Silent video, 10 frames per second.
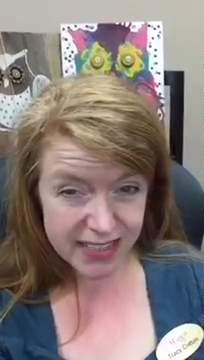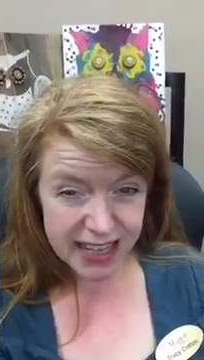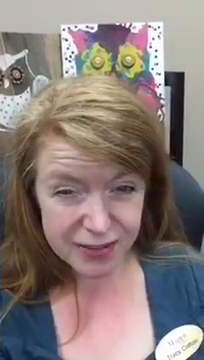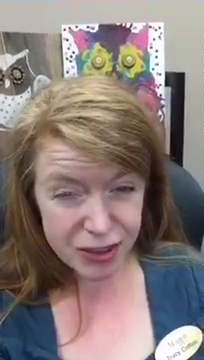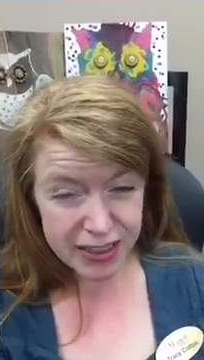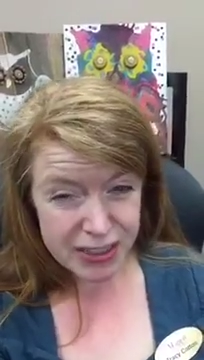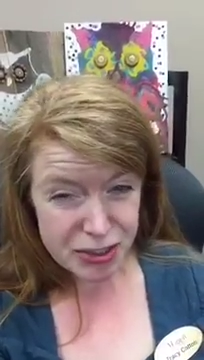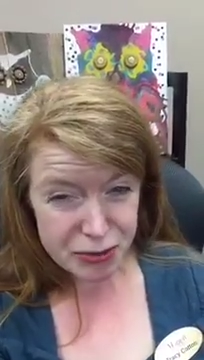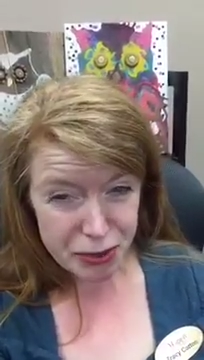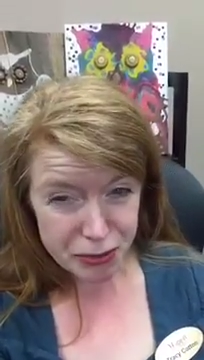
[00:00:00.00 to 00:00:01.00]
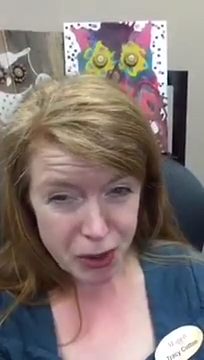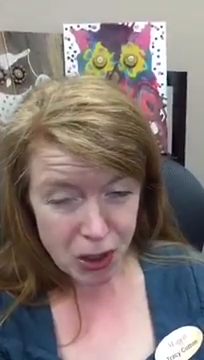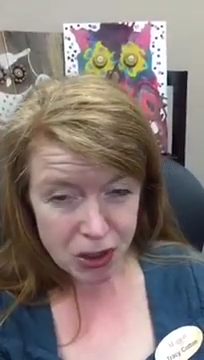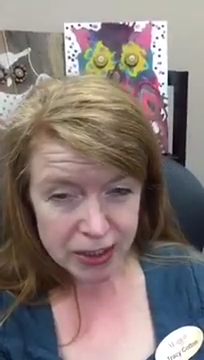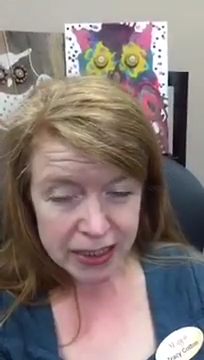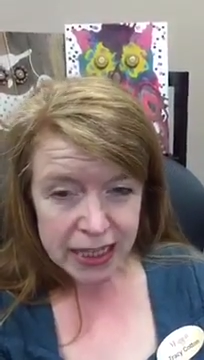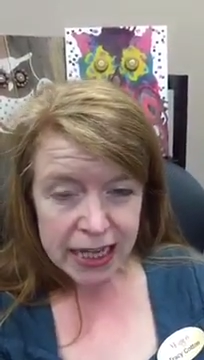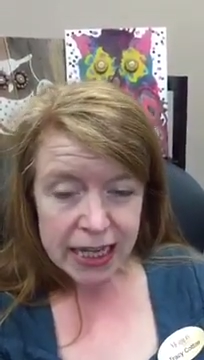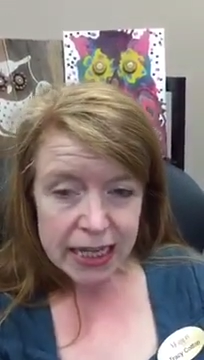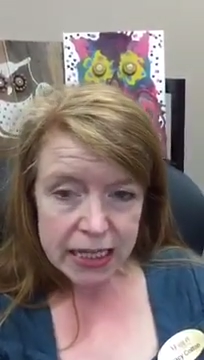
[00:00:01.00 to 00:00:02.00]
kind of looking to do you wrong
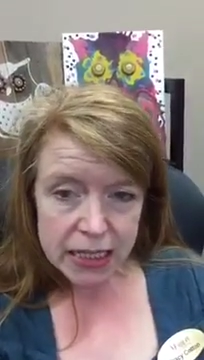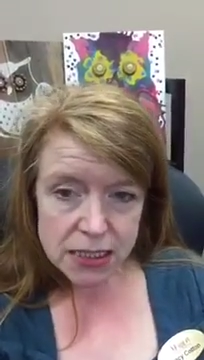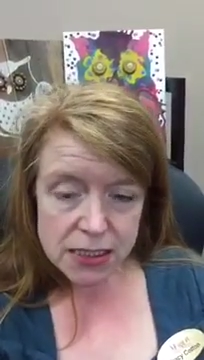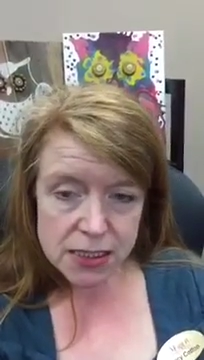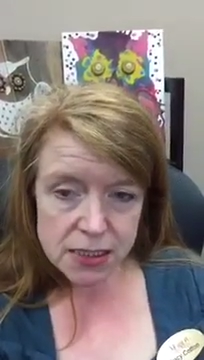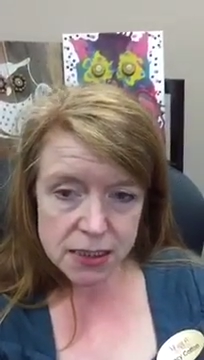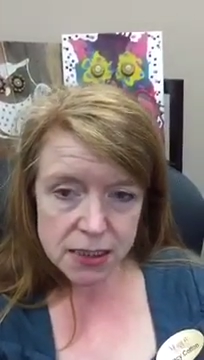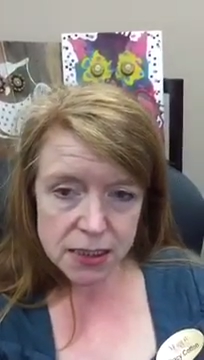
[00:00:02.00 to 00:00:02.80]
is